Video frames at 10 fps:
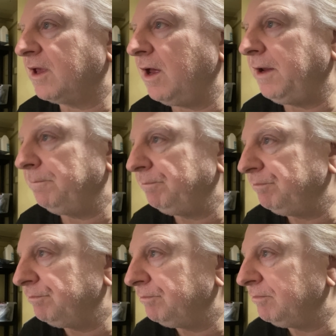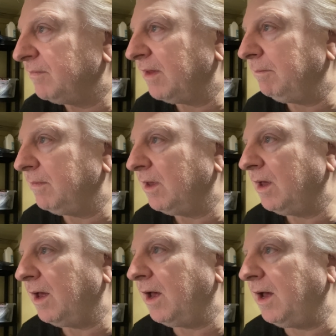Okay.
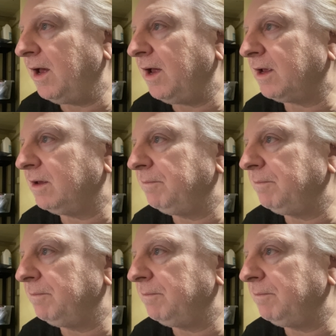Hi,